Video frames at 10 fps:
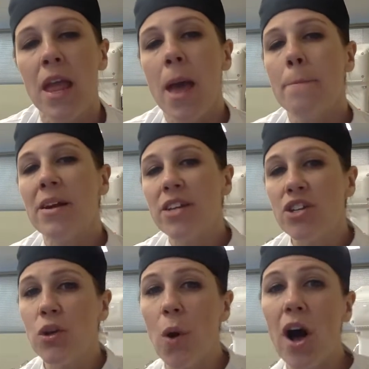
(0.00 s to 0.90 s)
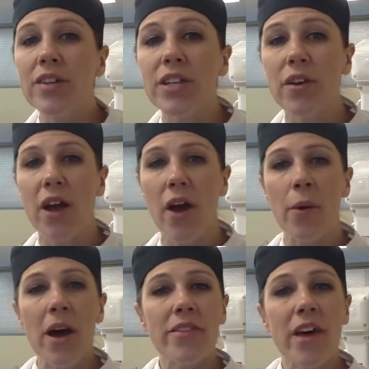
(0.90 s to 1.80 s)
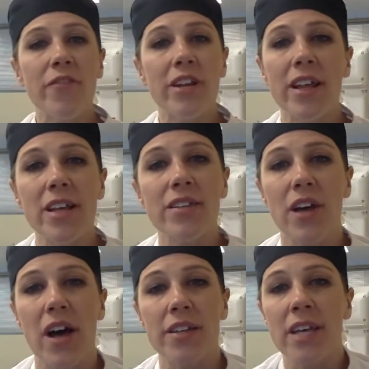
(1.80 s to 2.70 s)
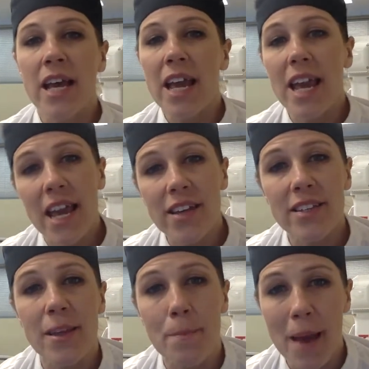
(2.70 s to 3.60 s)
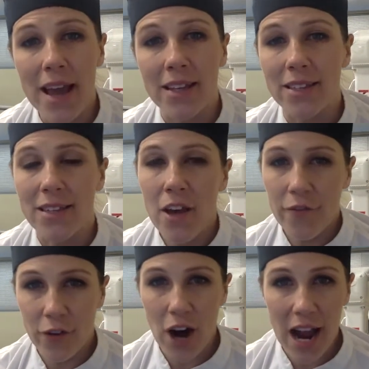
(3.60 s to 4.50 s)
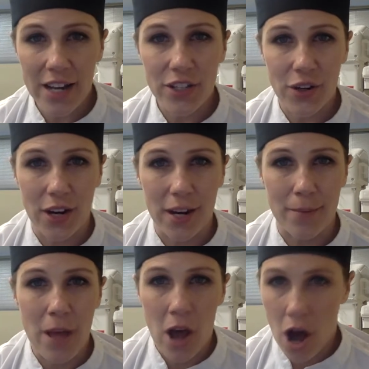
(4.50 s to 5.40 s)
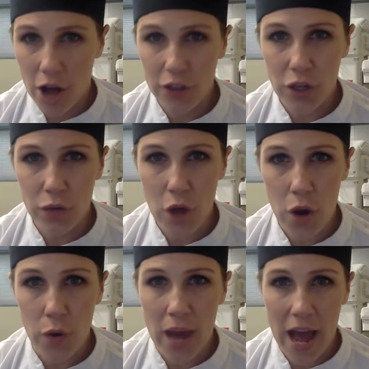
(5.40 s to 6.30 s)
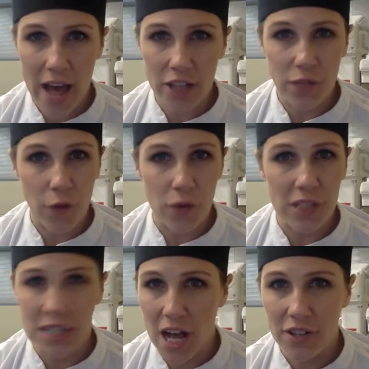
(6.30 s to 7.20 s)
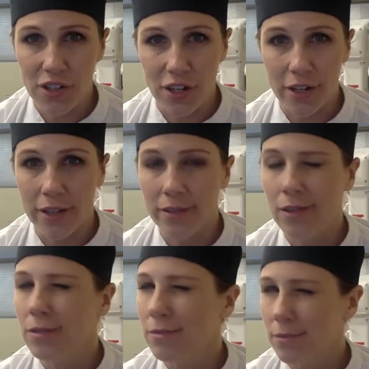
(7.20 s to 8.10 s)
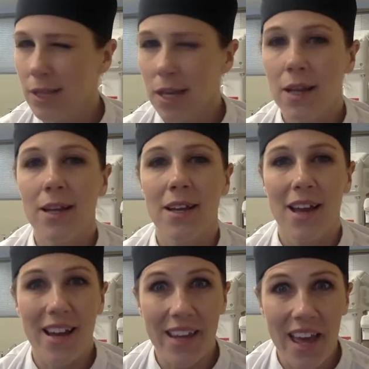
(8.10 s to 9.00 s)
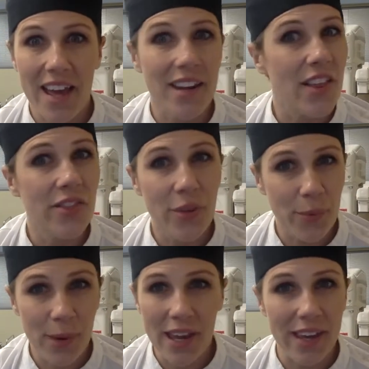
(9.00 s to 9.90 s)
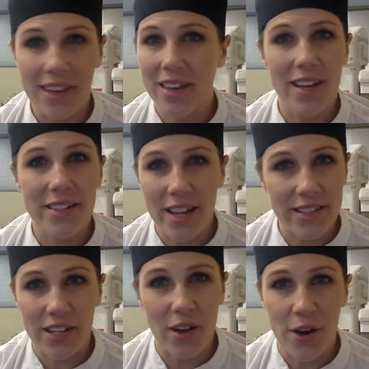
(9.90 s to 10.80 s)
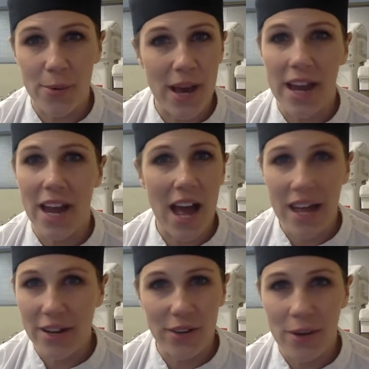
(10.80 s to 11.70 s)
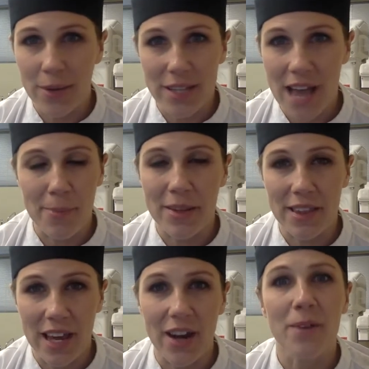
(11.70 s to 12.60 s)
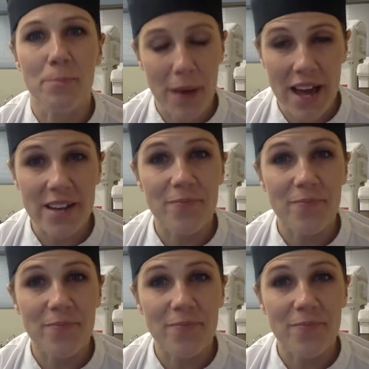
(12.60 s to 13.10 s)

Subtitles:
But did you also know that vanilla sauce is the base for ice cream, also known as frozen custard? Again, the wink, it doesn't go away. I don't know what's happened there. But,